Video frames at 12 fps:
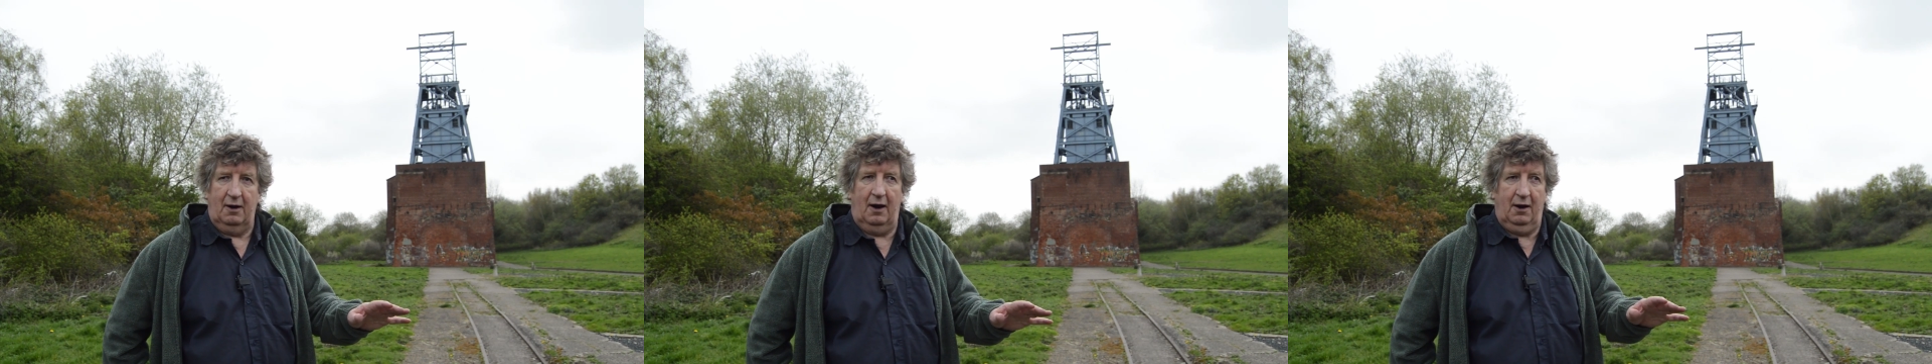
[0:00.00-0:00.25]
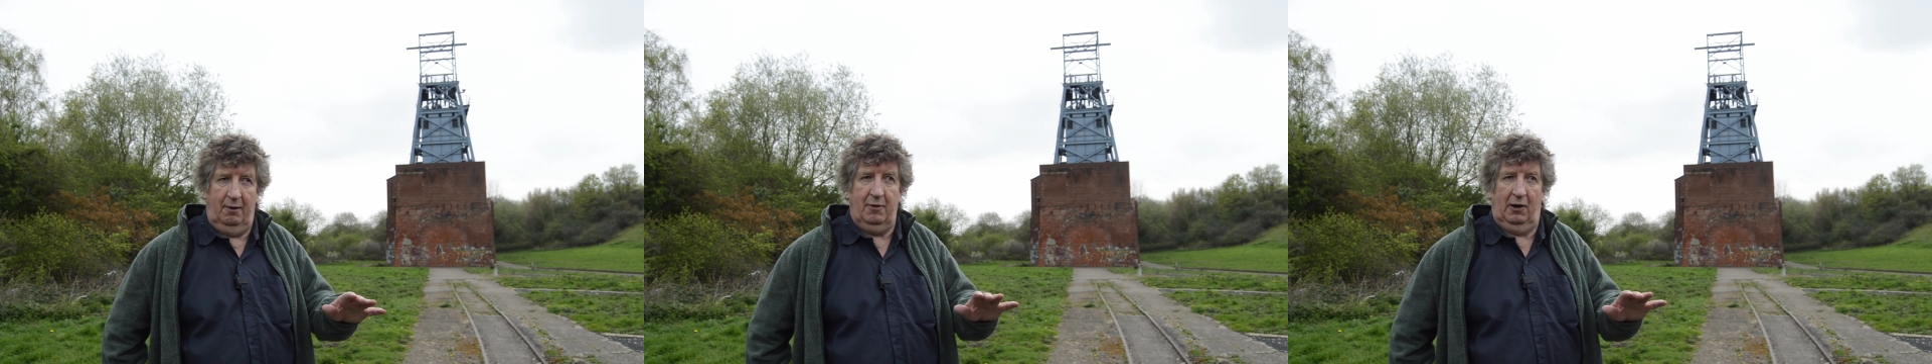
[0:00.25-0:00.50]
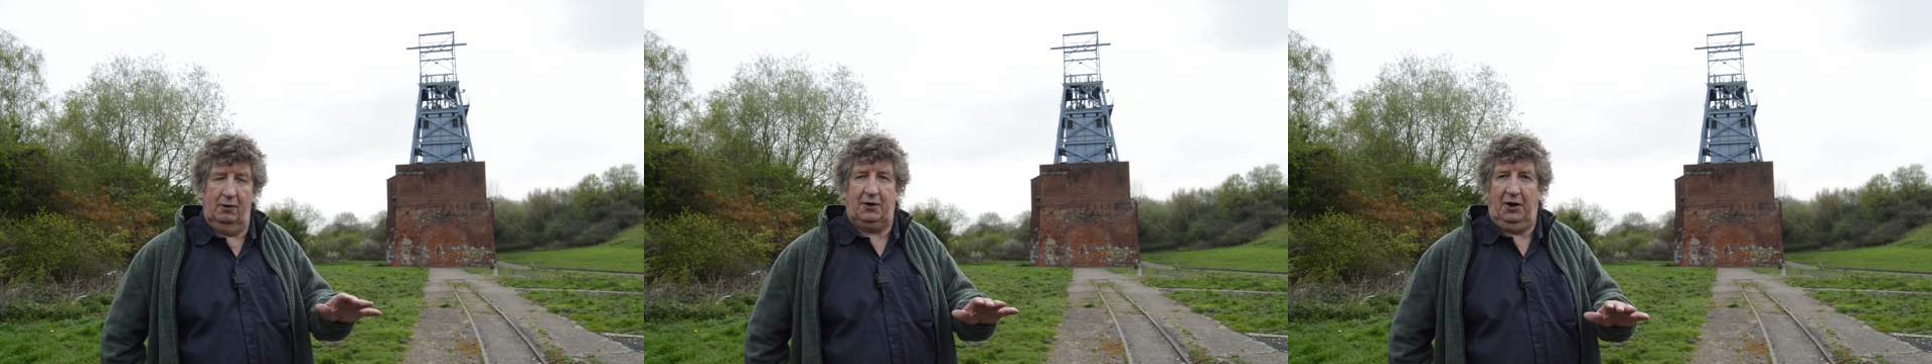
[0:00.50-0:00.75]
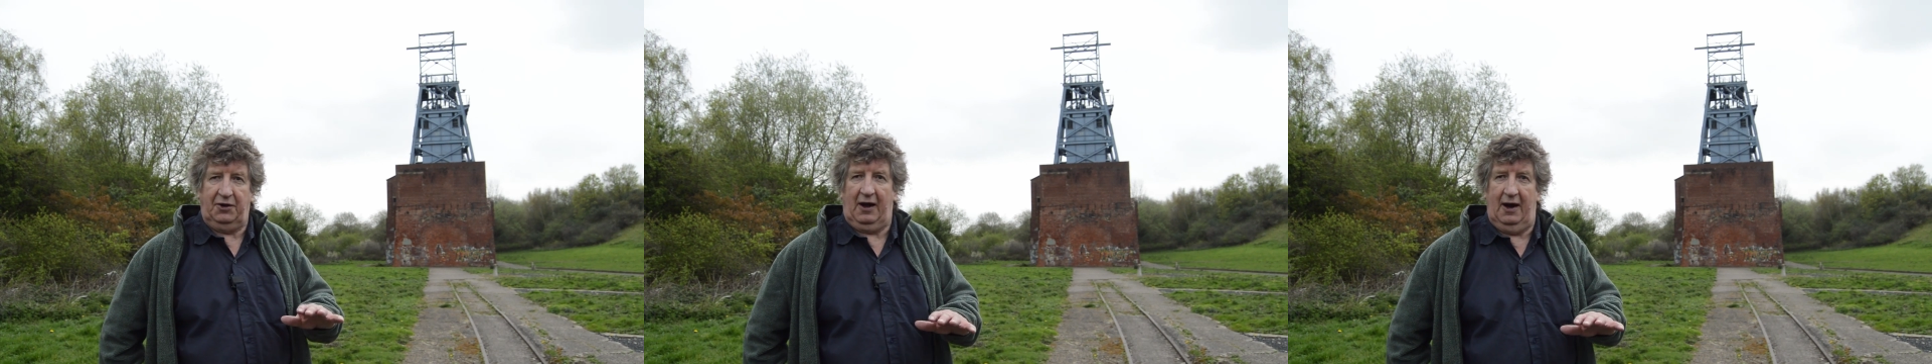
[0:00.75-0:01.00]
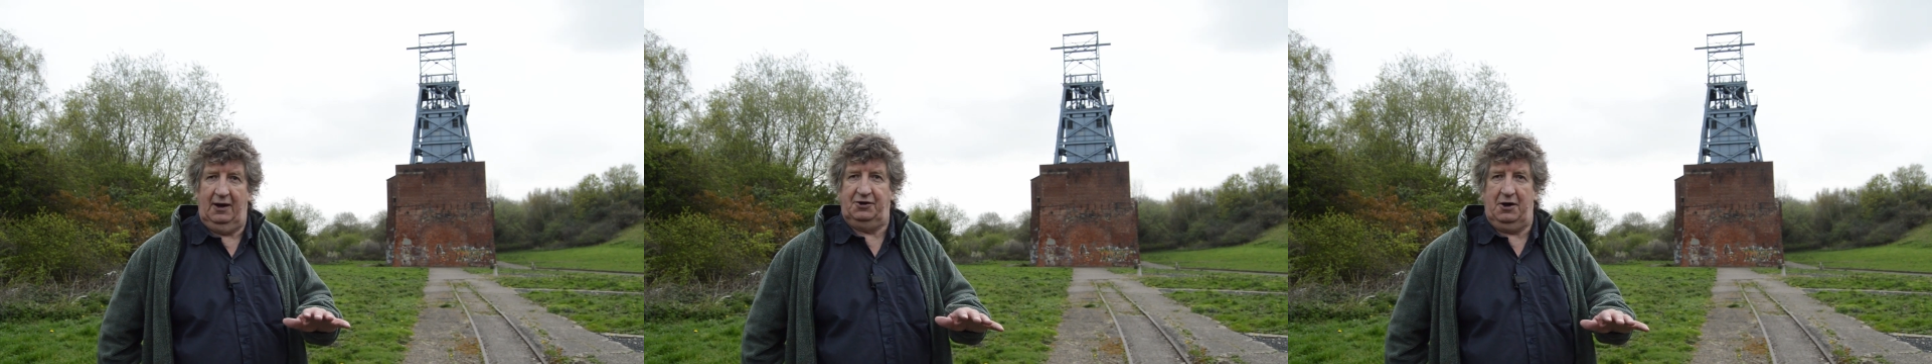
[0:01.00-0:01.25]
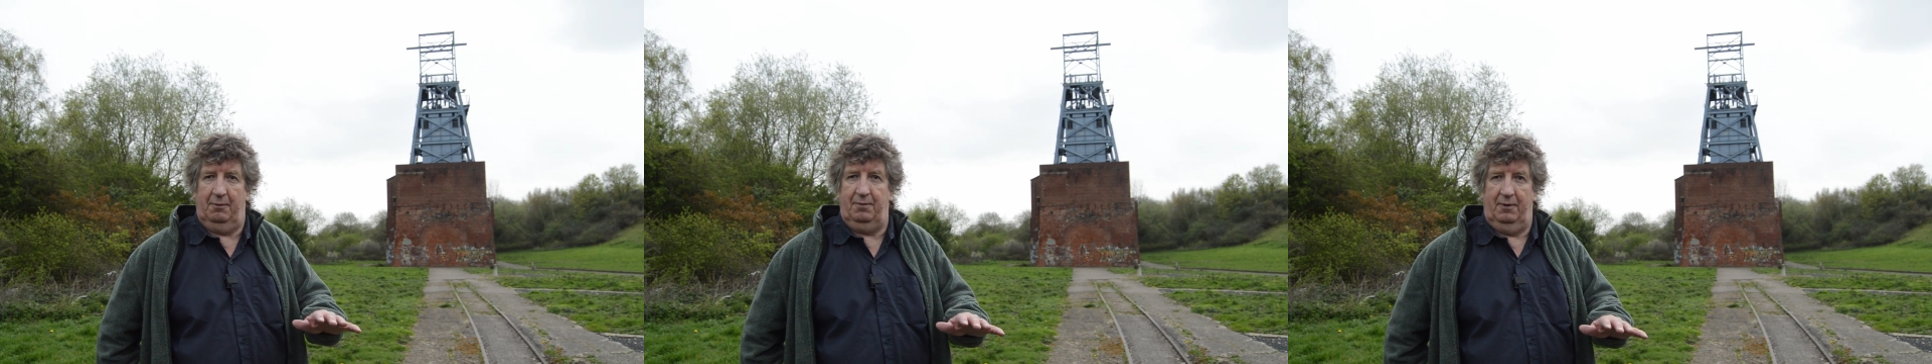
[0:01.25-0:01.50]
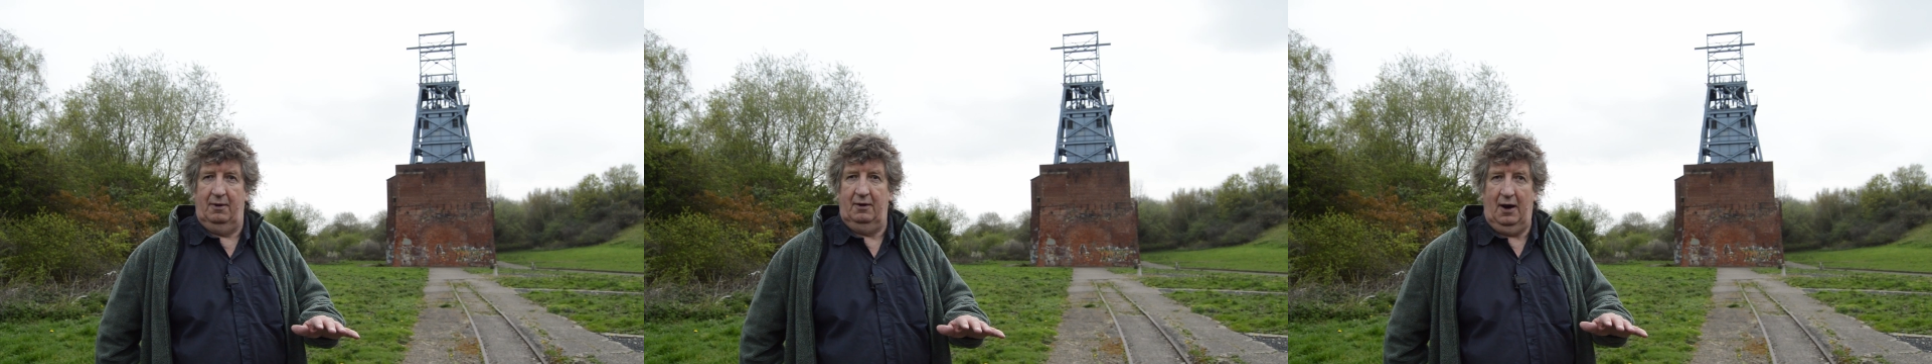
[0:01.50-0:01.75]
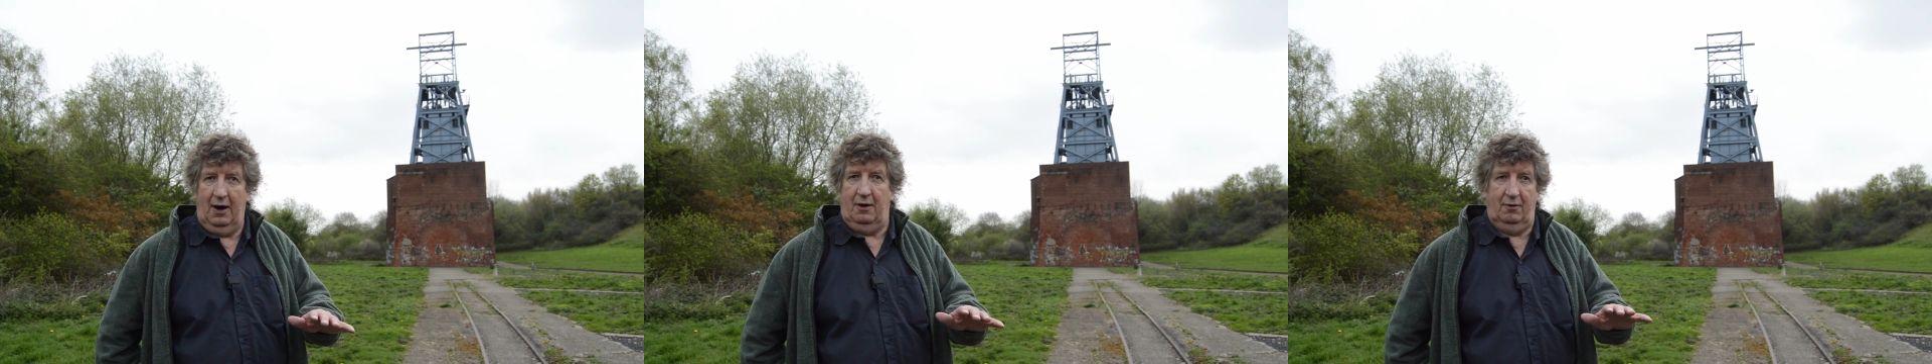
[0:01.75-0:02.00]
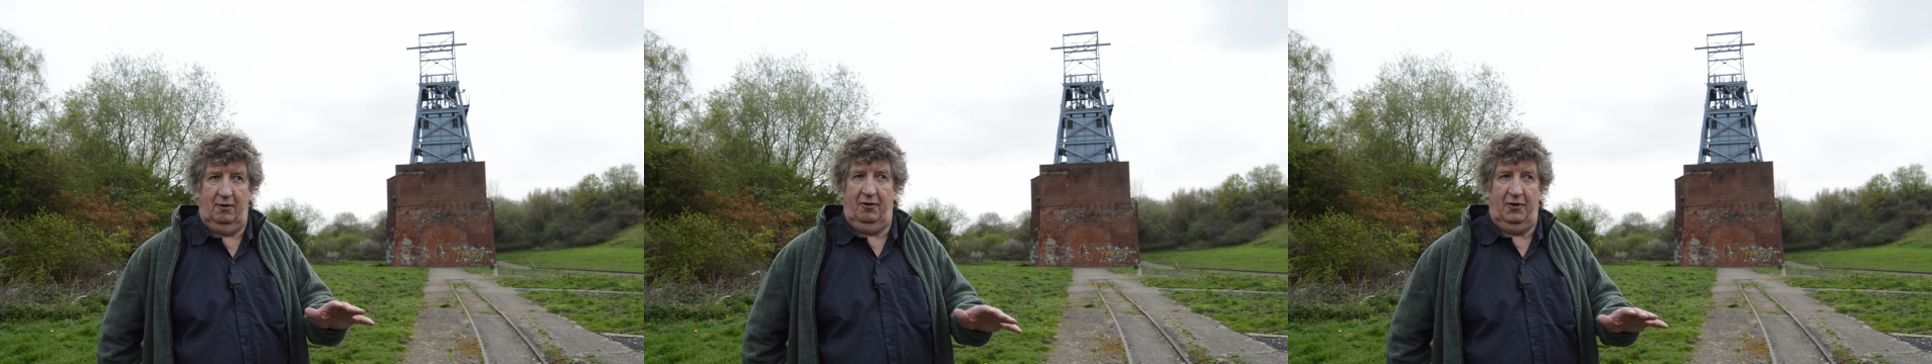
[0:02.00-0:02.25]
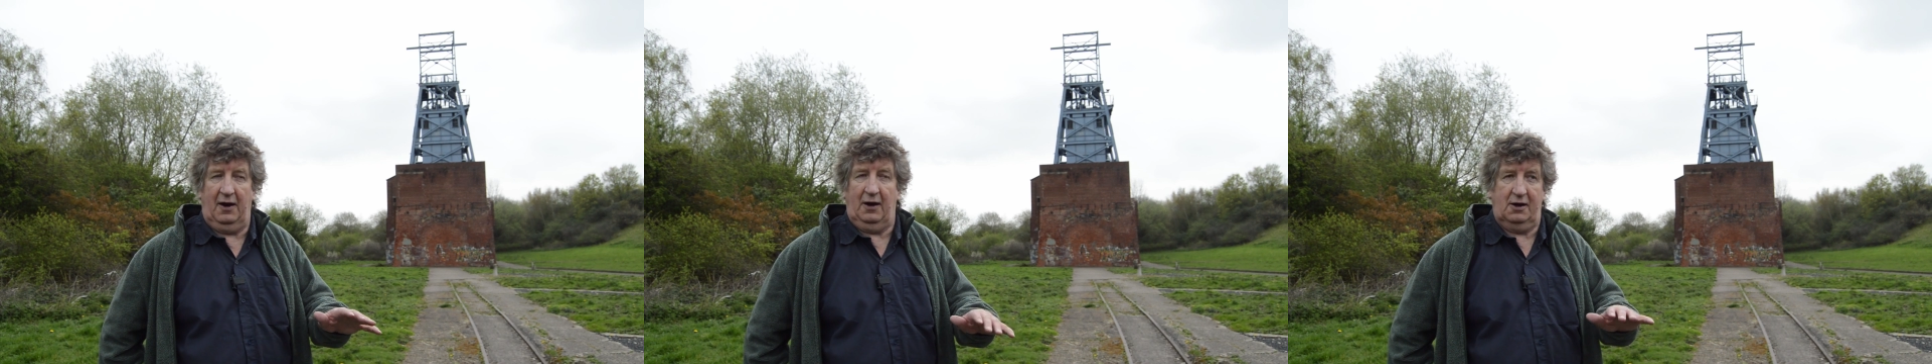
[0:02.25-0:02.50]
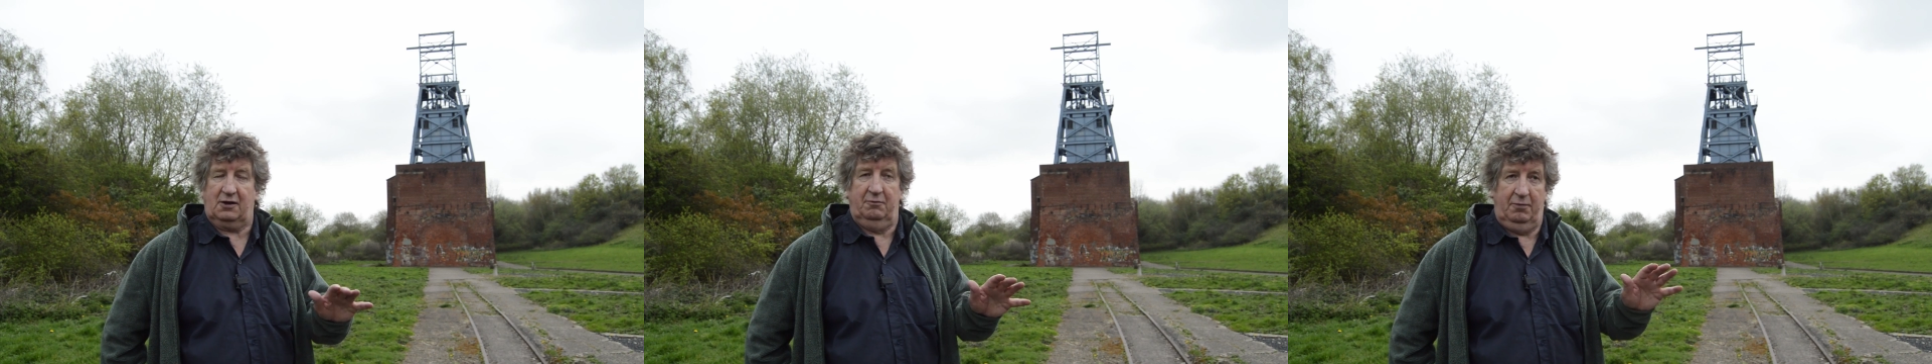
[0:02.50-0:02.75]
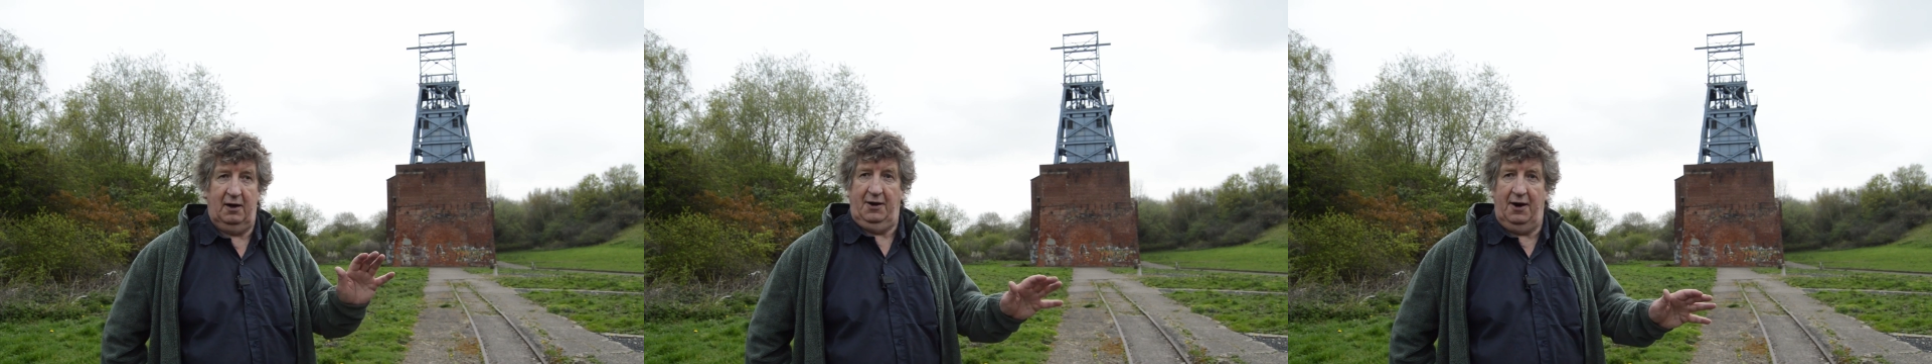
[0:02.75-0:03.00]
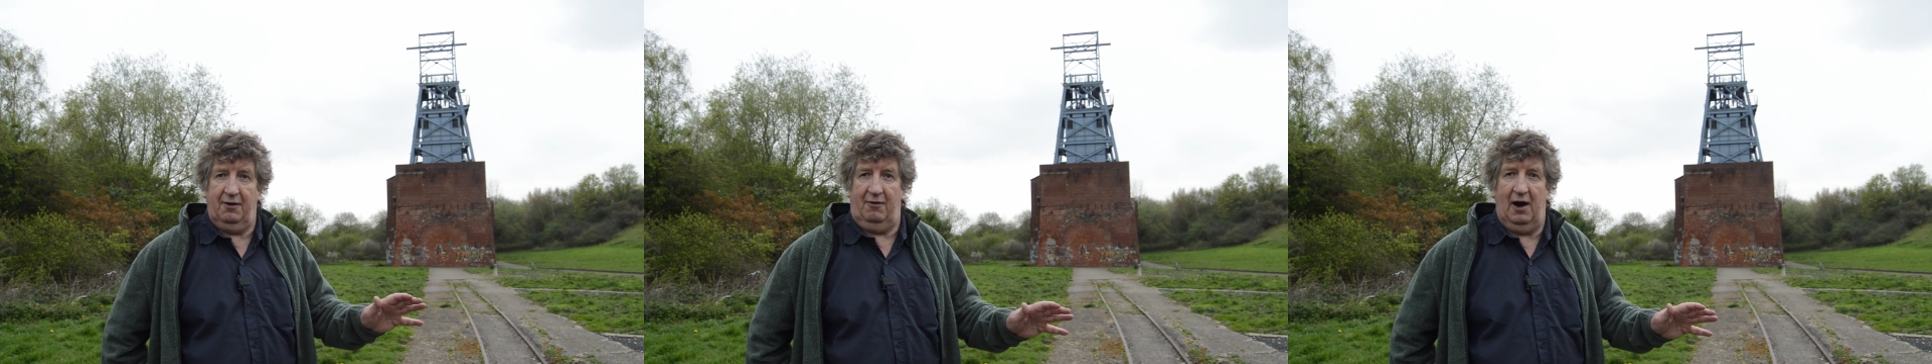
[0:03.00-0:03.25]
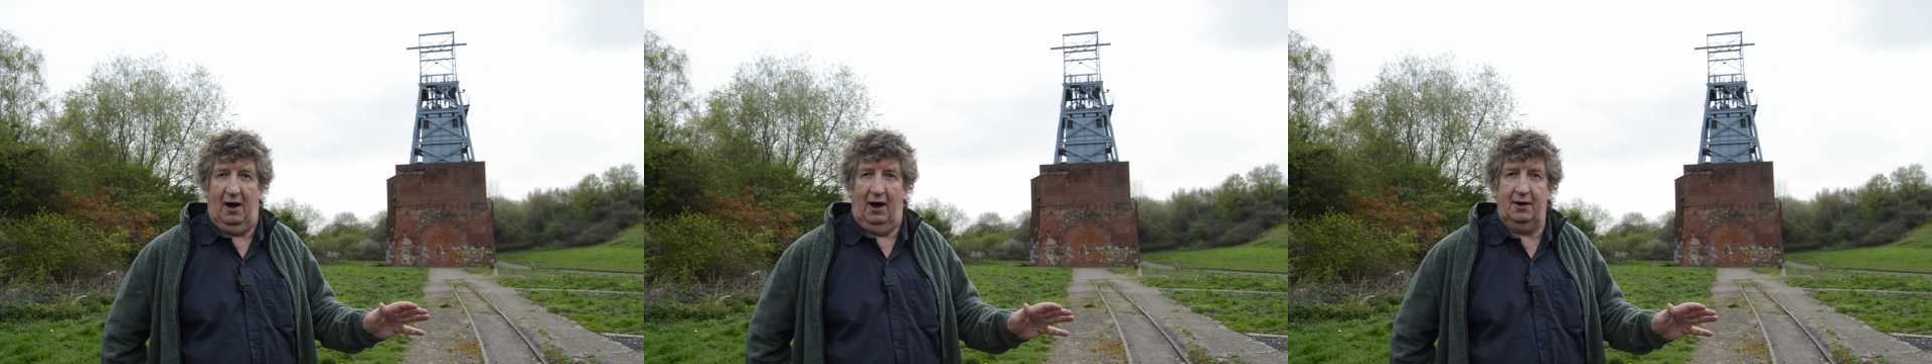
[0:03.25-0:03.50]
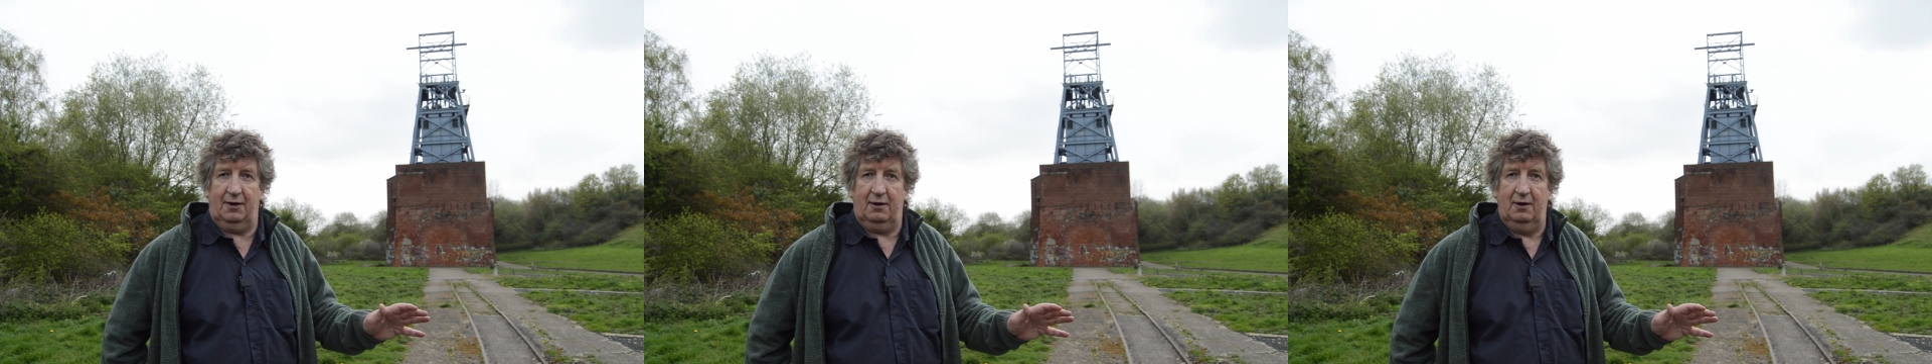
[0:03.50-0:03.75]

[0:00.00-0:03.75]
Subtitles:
and he'll be lucky to get a job in another thing. He said, but he did right,